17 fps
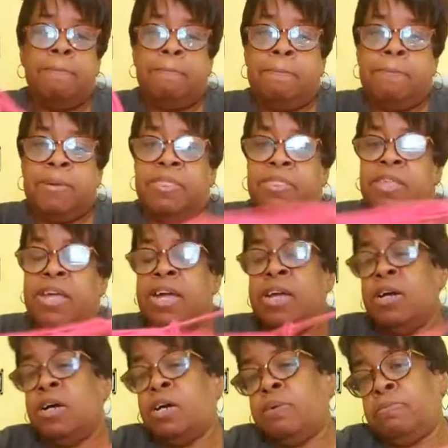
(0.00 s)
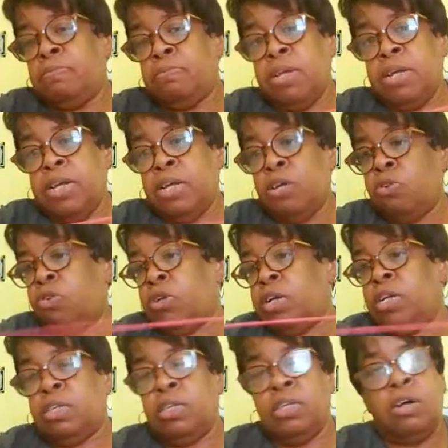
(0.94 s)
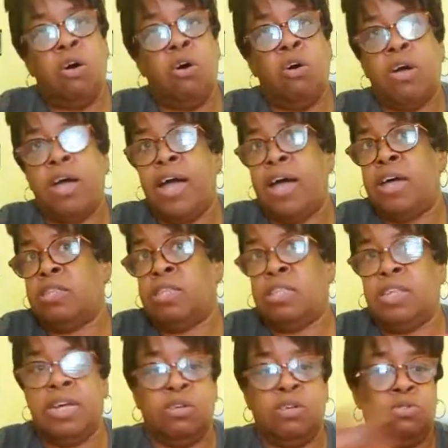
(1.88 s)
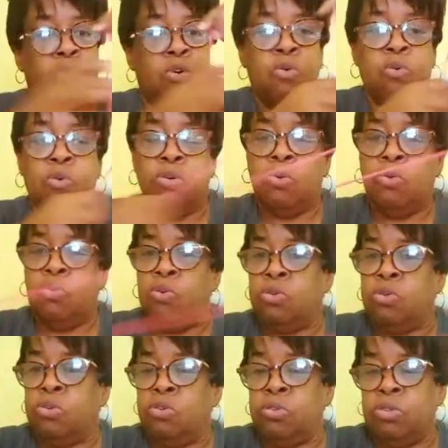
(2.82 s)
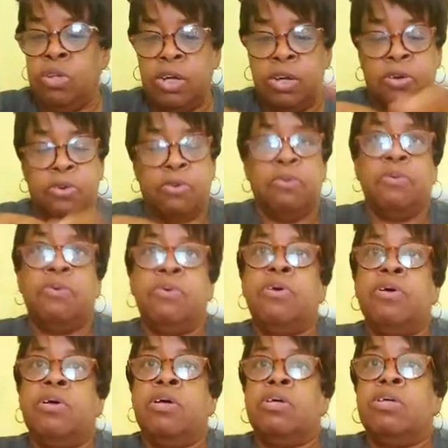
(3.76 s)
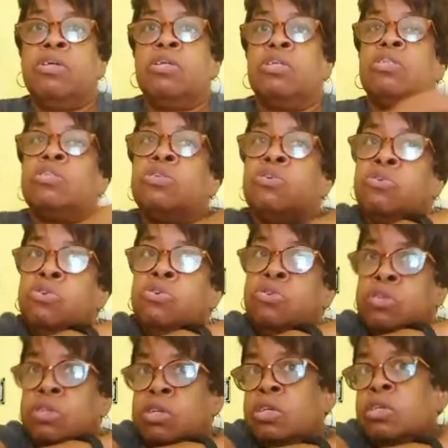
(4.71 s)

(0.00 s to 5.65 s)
but they get on and do all kinds of things going on here. So you can